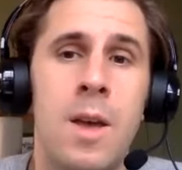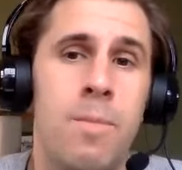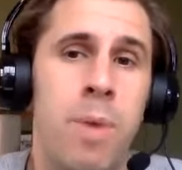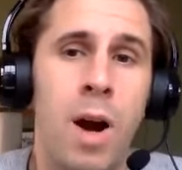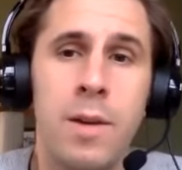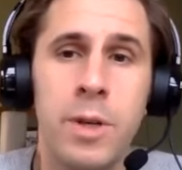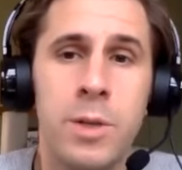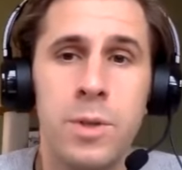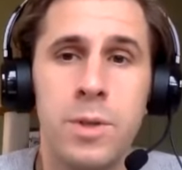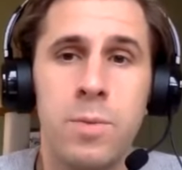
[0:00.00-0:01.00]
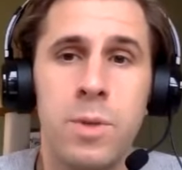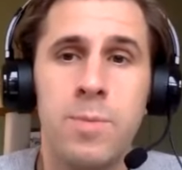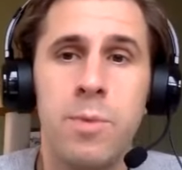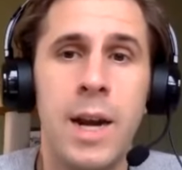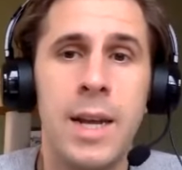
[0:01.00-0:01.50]
Part of which
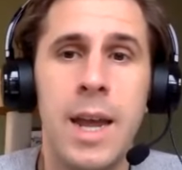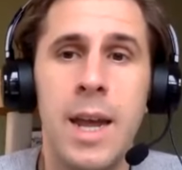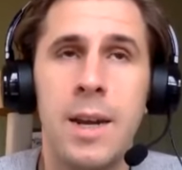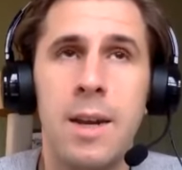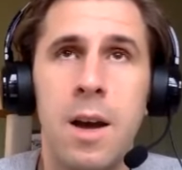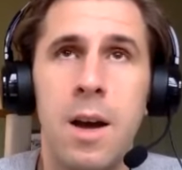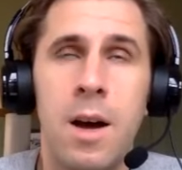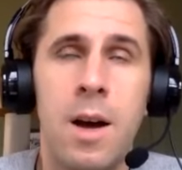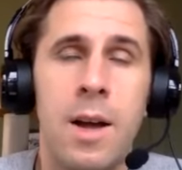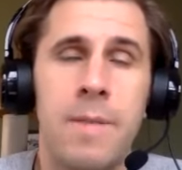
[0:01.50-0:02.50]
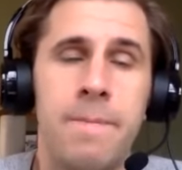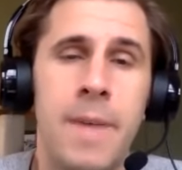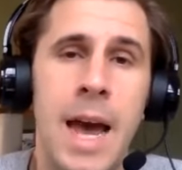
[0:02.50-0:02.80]
was predicated on